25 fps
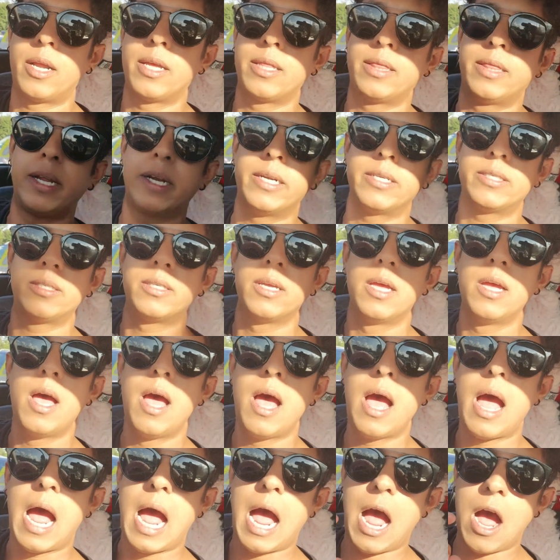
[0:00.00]
Like there's
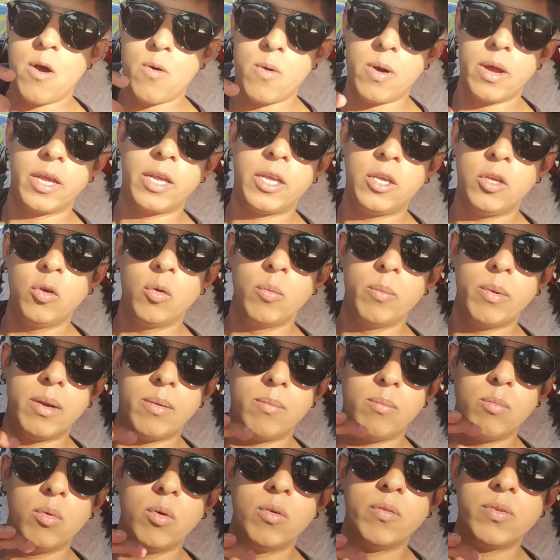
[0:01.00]
how a
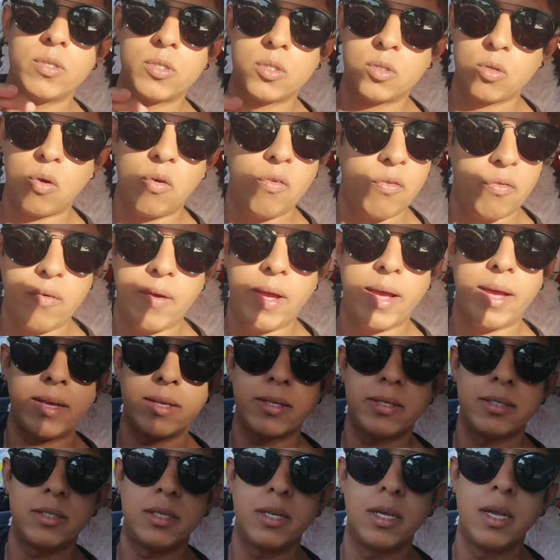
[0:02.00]
human moves so
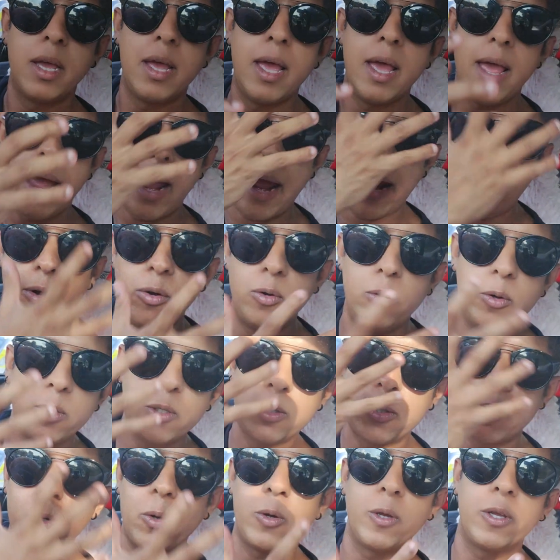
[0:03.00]
fast and
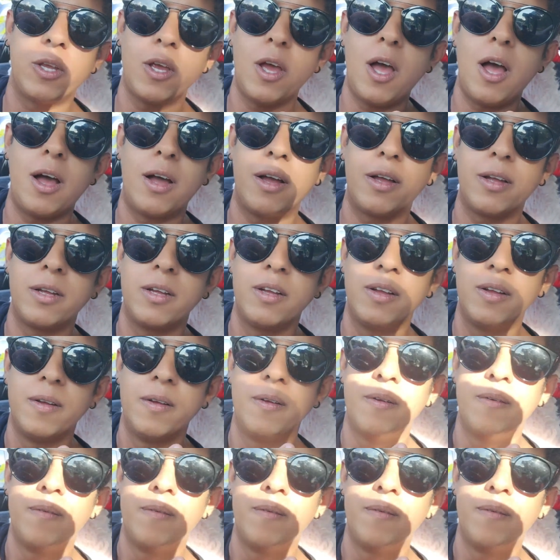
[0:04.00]
looks so young